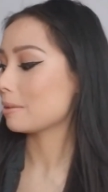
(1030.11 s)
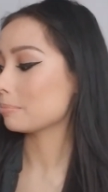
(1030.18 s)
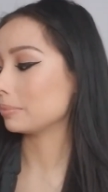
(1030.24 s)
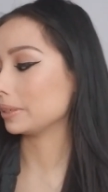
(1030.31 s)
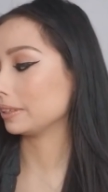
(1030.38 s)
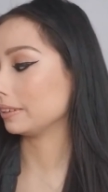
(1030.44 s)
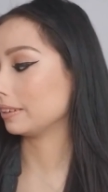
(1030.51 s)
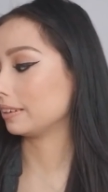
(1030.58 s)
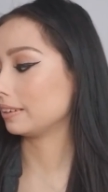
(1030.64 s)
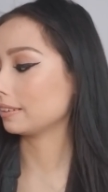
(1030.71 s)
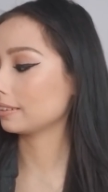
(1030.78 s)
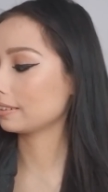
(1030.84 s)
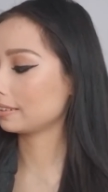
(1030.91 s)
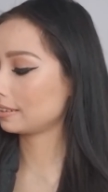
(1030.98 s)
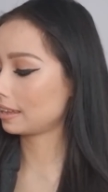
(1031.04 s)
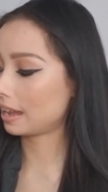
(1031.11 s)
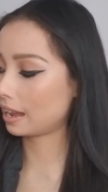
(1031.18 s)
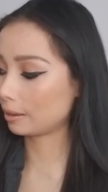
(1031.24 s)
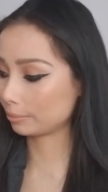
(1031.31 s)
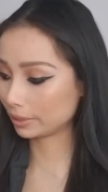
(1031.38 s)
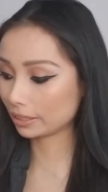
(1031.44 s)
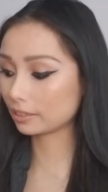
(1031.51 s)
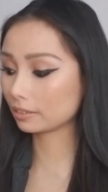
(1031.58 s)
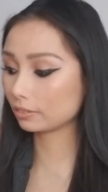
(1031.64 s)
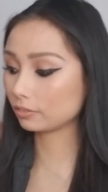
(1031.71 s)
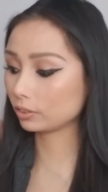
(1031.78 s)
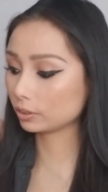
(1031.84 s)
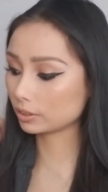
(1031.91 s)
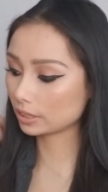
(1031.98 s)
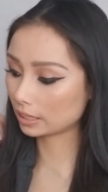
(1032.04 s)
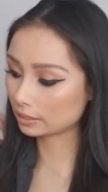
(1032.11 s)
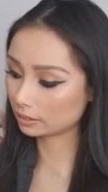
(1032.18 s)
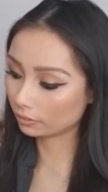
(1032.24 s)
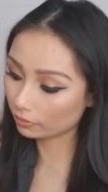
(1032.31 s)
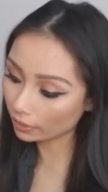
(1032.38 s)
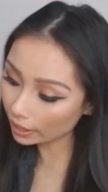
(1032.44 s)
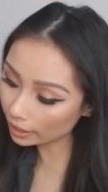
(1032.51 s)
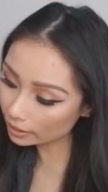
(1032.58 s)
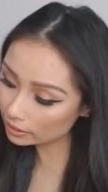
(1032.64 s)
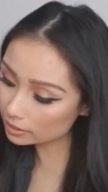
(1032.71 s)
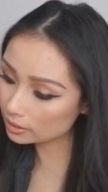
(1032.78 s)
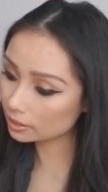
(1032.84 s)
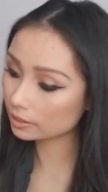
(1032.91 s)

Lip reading: But yeah, I'm getting the full size of that.